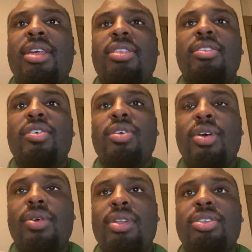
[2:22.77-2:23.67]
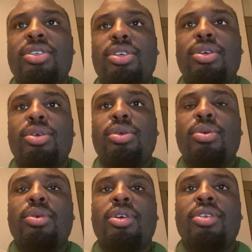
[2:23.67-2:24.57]
then you go
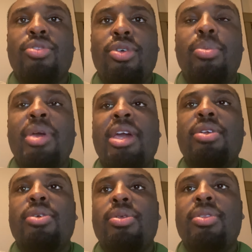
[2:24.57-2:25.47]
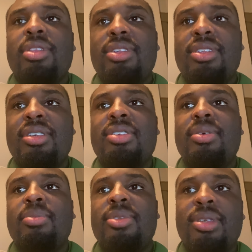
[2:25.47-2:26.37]
into control panel, then system